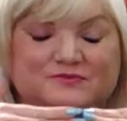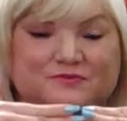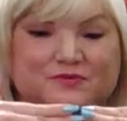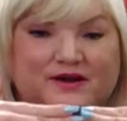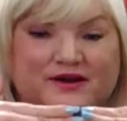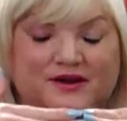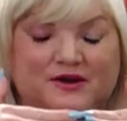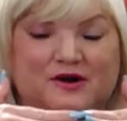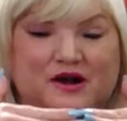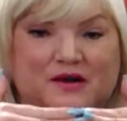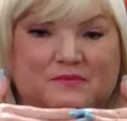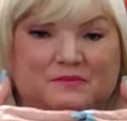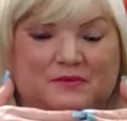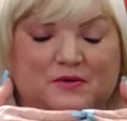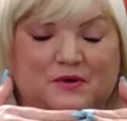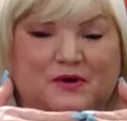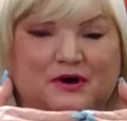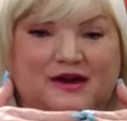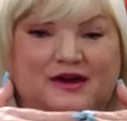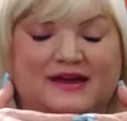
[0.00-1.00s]
bring her on
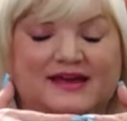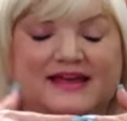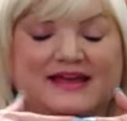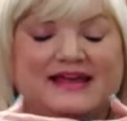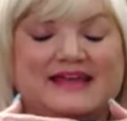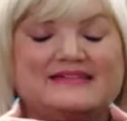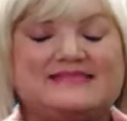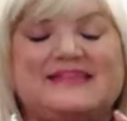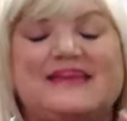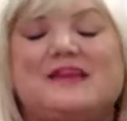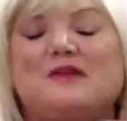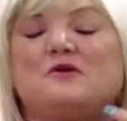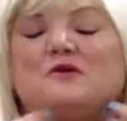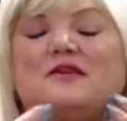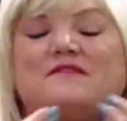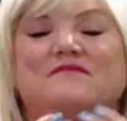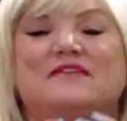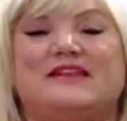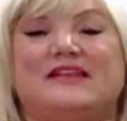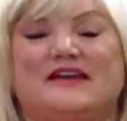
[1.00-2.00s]
board, they don't
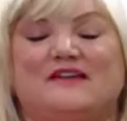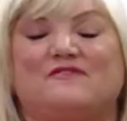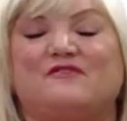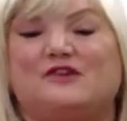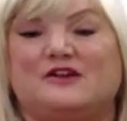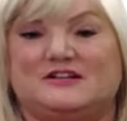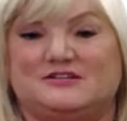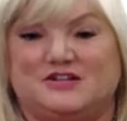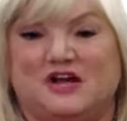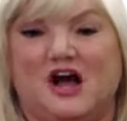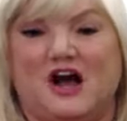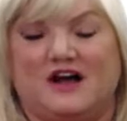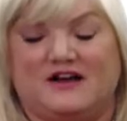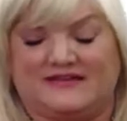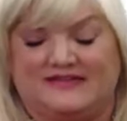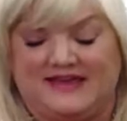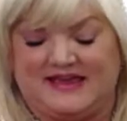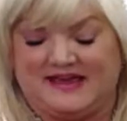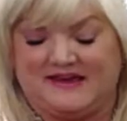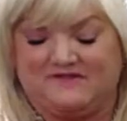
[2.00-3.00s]
even give her a dog.
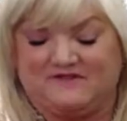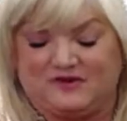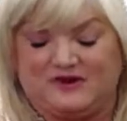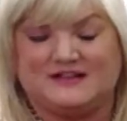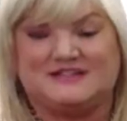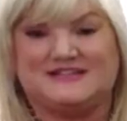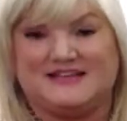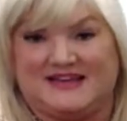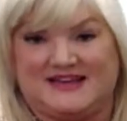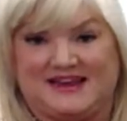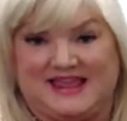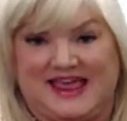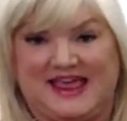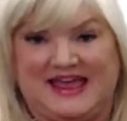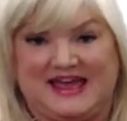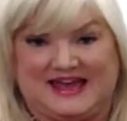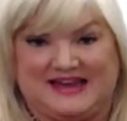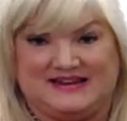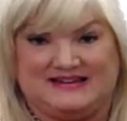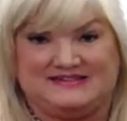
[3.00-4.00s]
They give her a tin
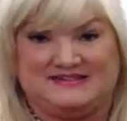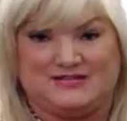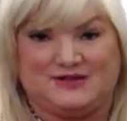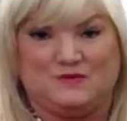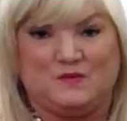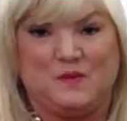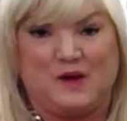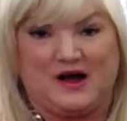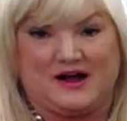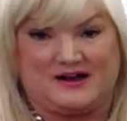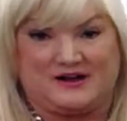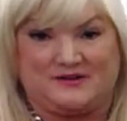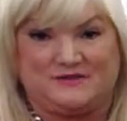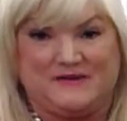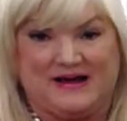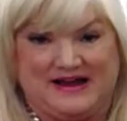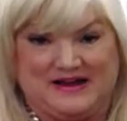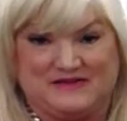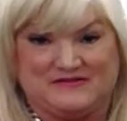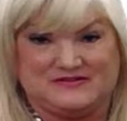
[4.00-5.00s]
can to walk
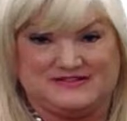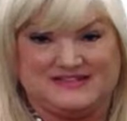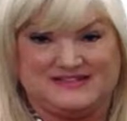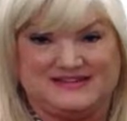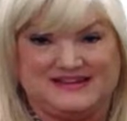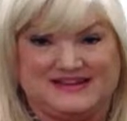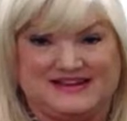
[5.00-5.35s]
around.